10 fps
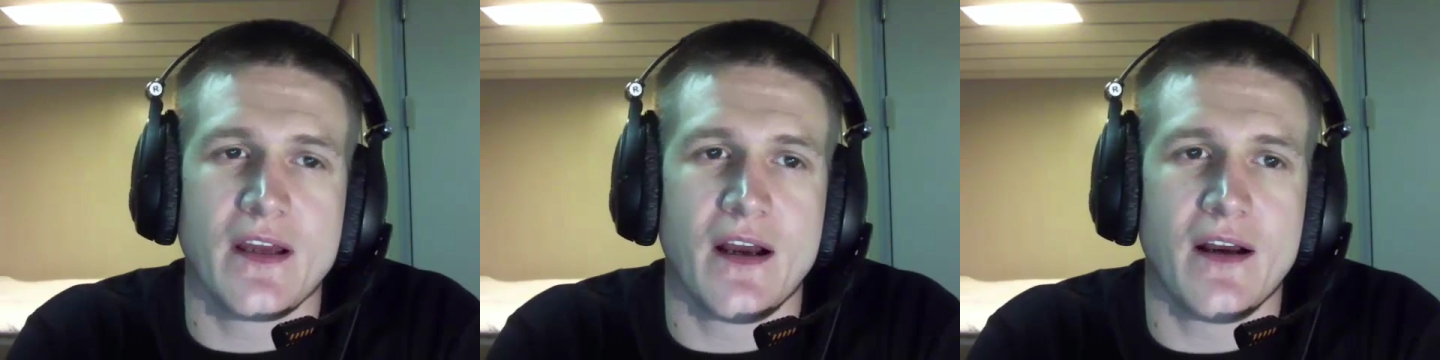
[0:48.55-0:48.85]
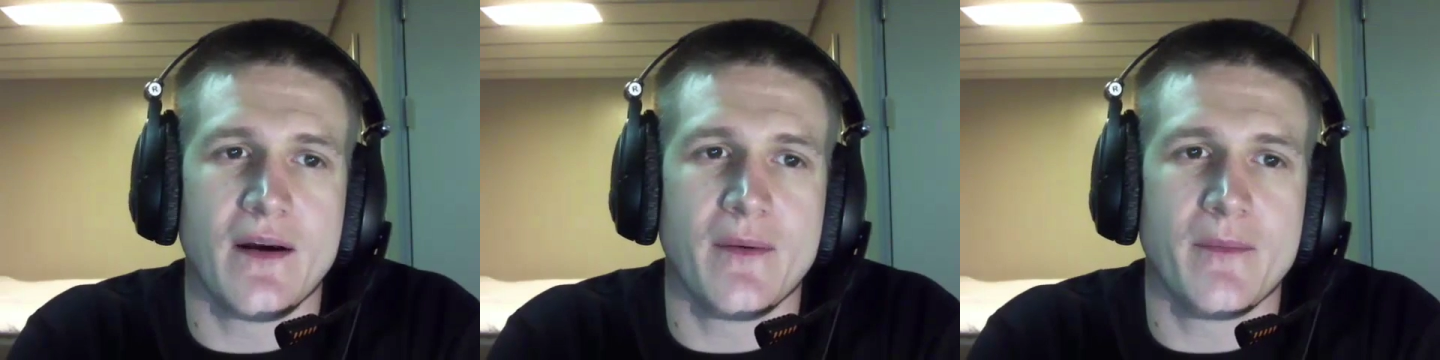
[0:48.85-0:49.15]

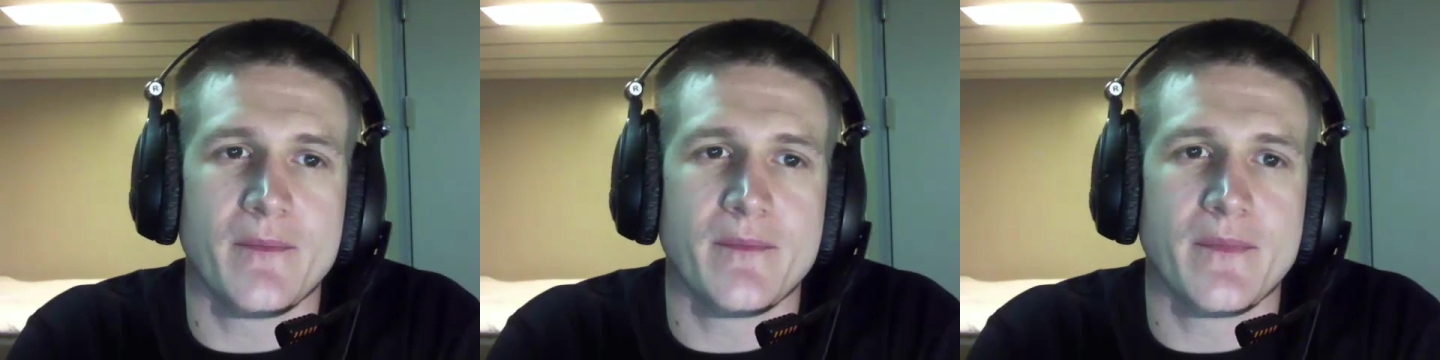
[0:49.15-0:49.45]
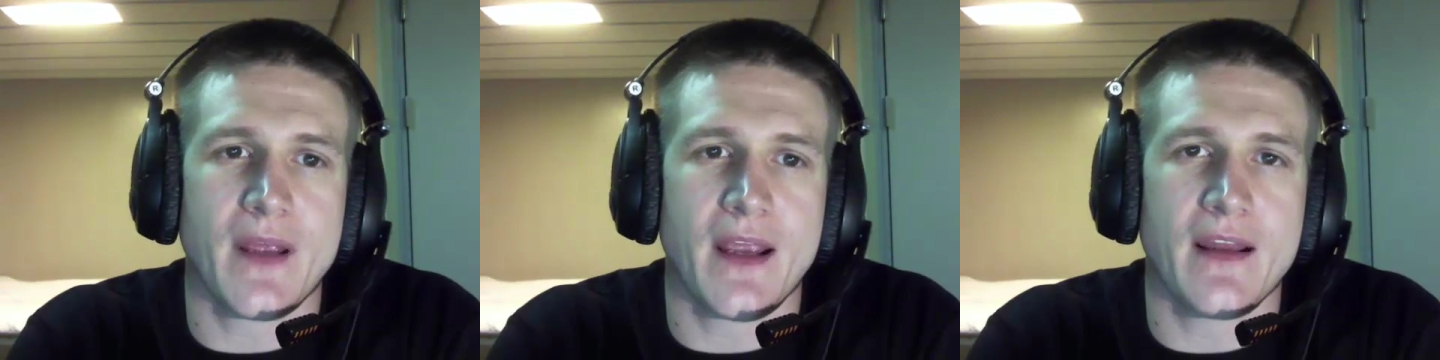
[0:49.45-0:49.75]
Um,
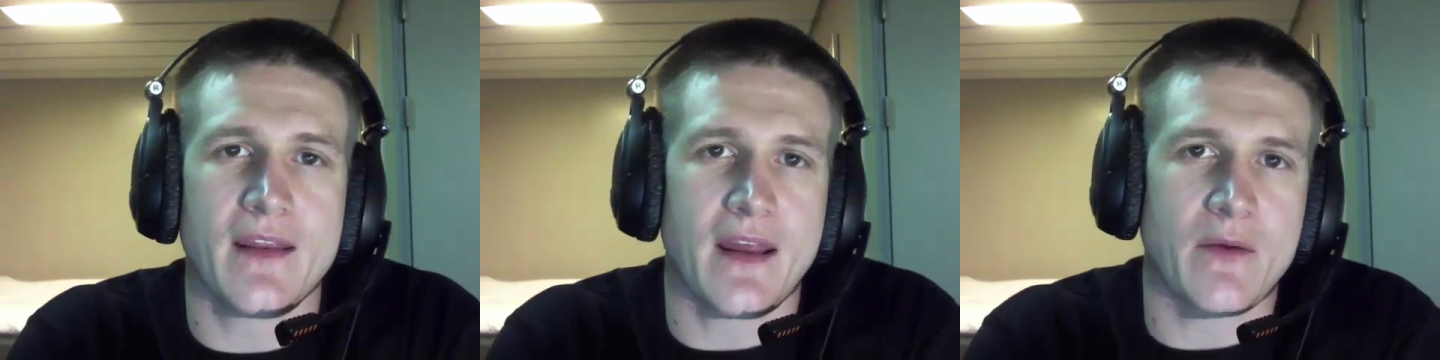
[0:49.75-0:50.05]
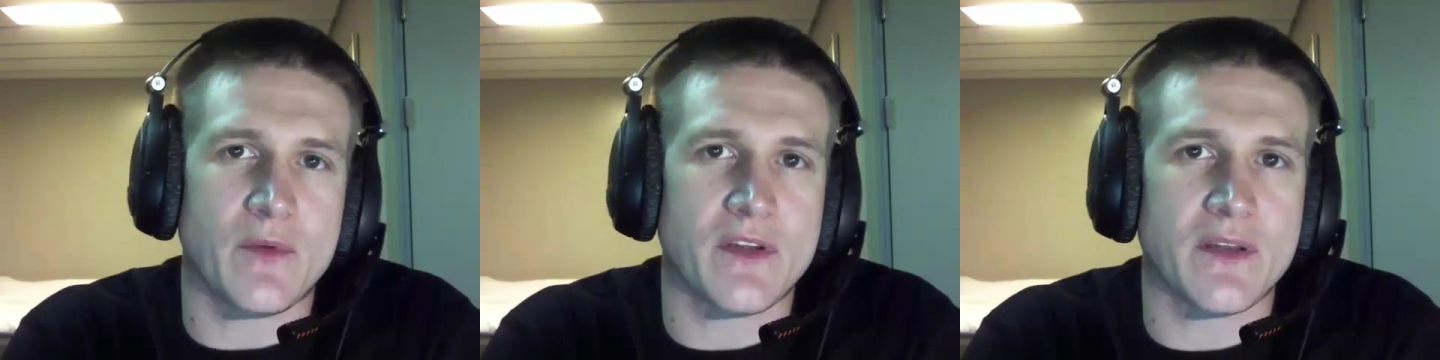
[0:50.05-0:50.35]
and that
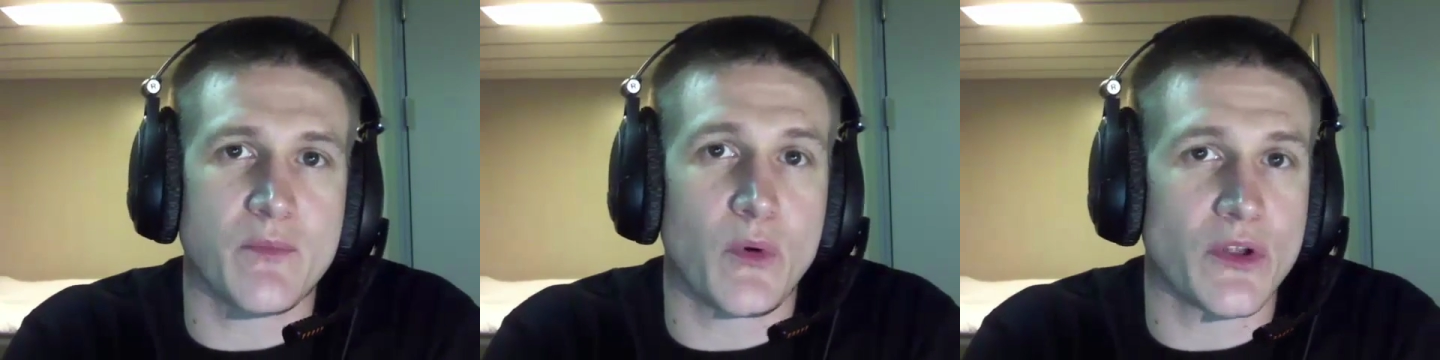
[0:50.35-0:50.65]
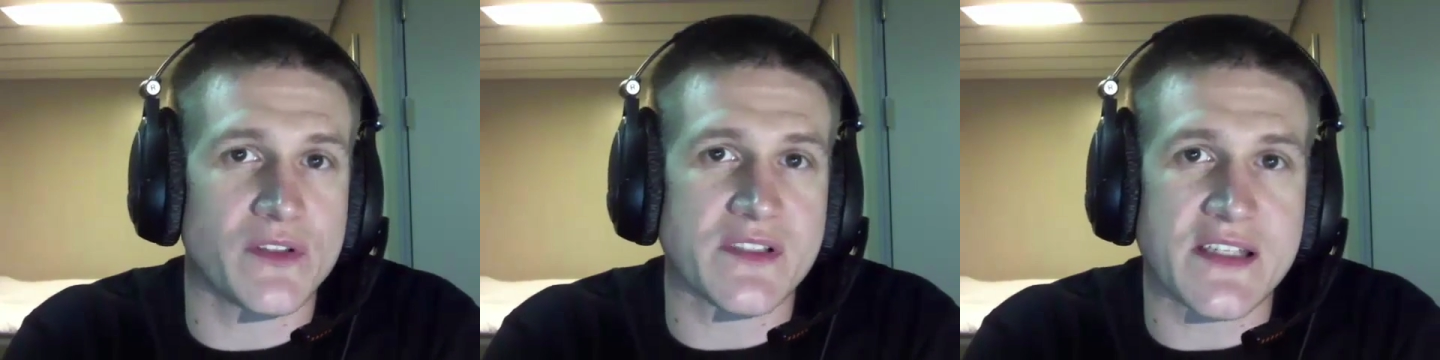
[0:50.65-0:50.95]
really
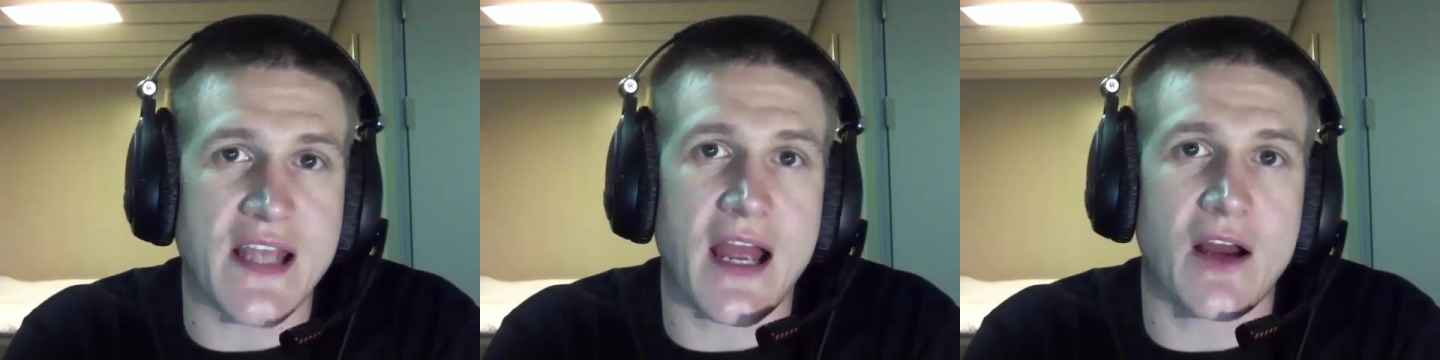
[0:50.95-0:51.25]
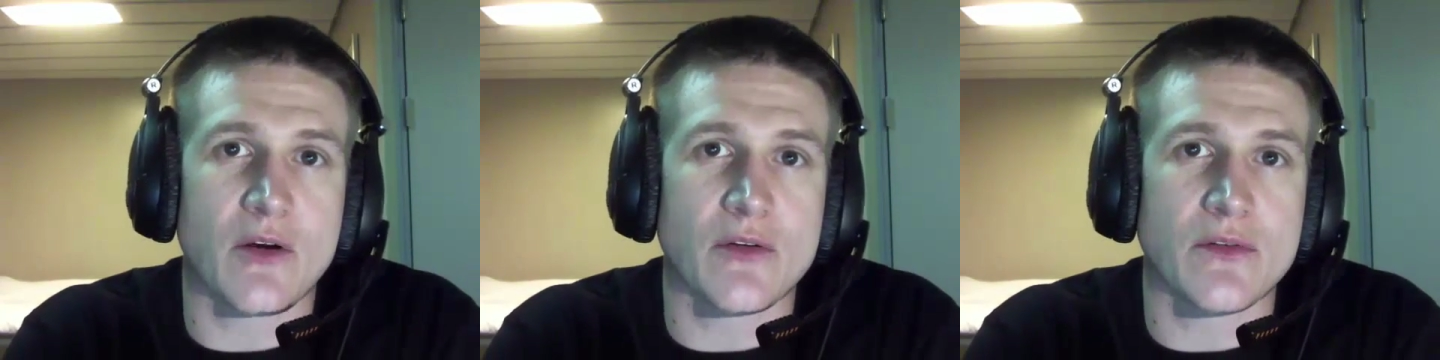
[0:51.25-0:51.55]
boils
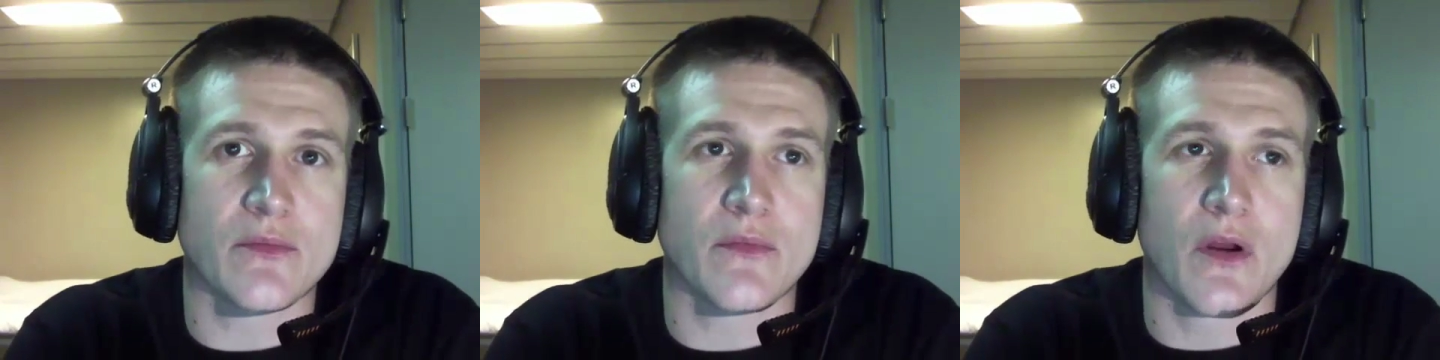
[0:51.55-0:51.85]
down